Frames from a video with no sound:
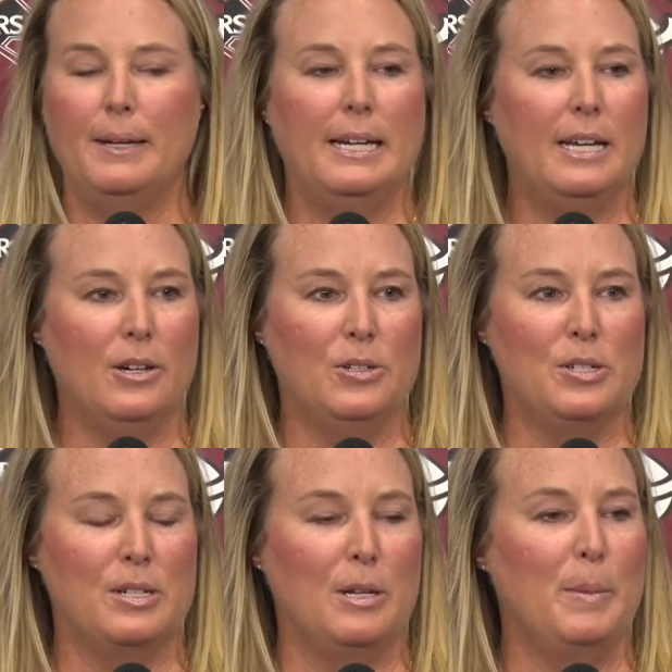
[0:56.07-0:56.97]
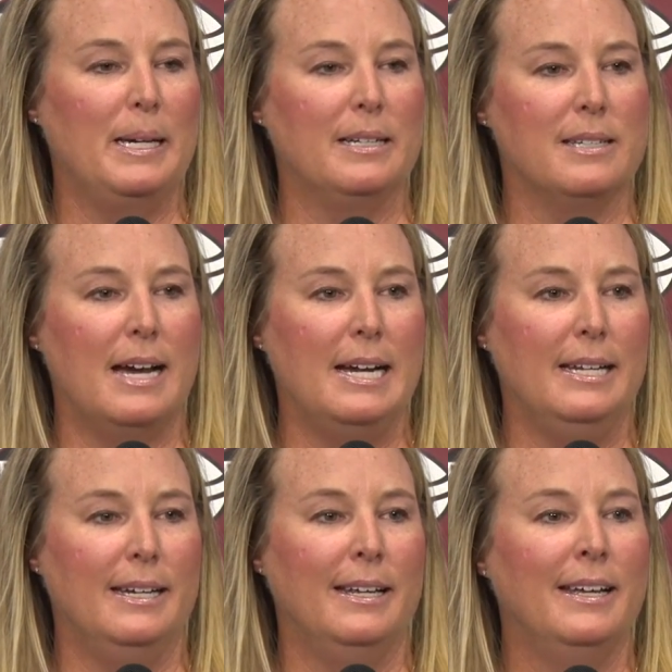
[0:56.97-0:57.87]
any coach is going to be
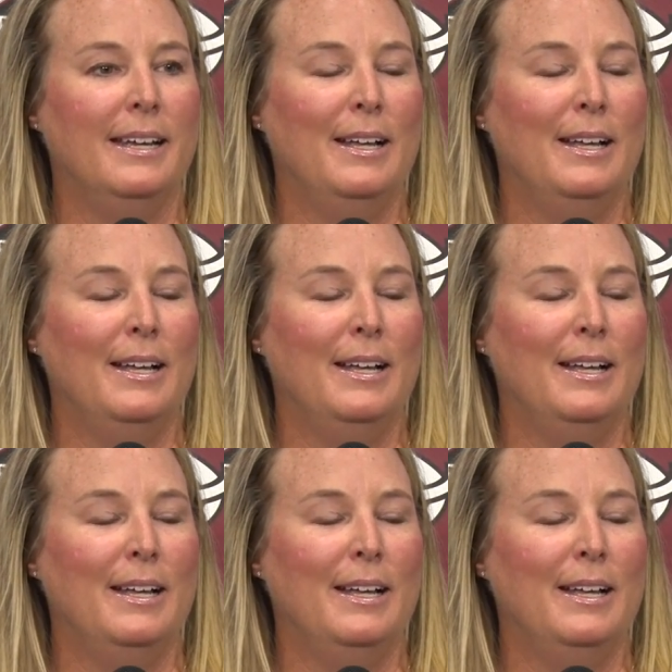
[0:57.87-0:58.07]
excited